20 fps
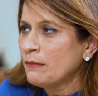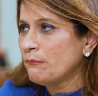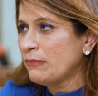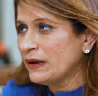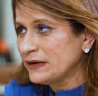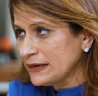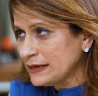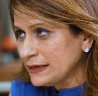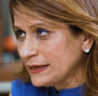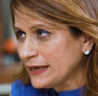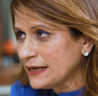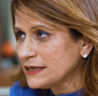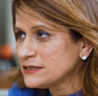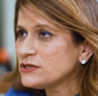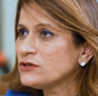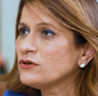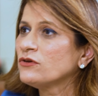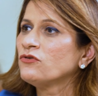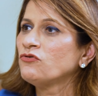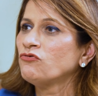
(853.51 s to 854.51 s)
But in
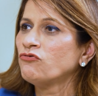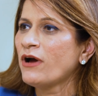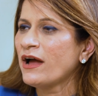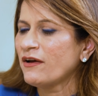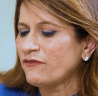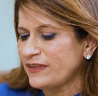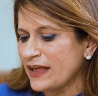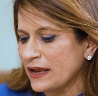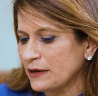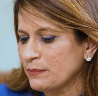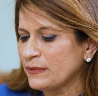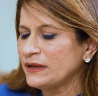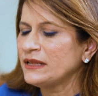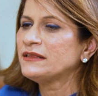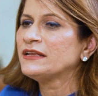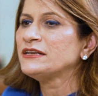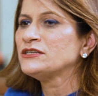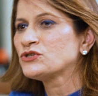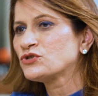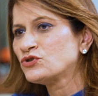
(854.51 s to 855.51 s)
case you have that many
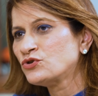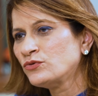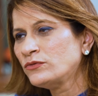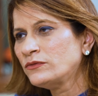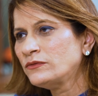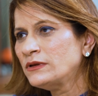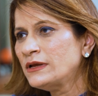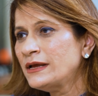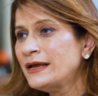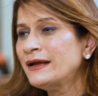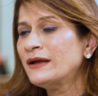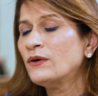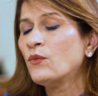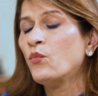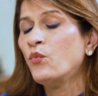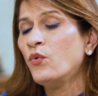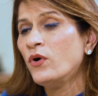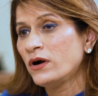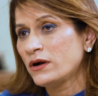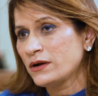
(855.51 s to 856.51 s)
things to do,
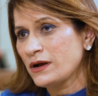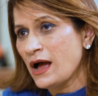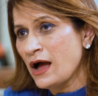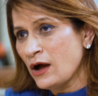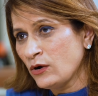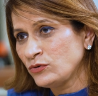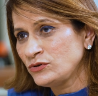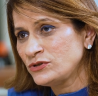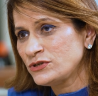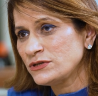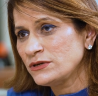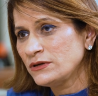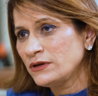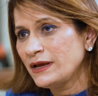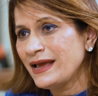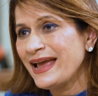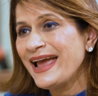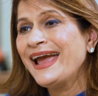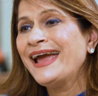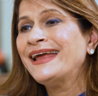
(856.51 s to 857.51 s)
work out
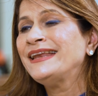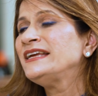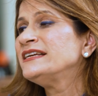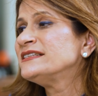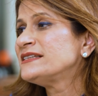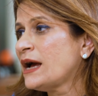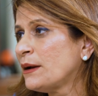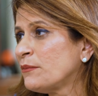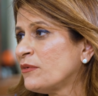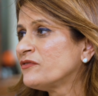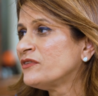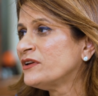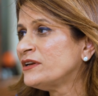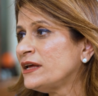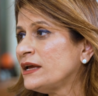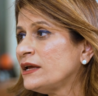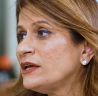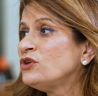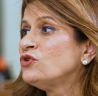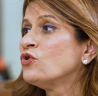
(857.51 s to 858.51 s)
any time of the
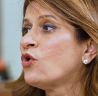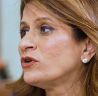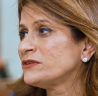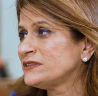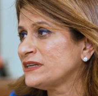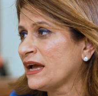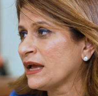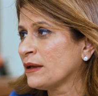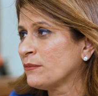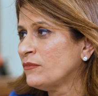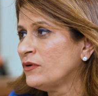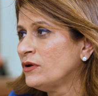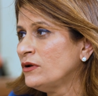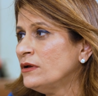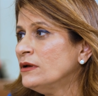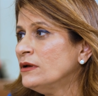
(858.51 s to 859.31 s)
day, your time,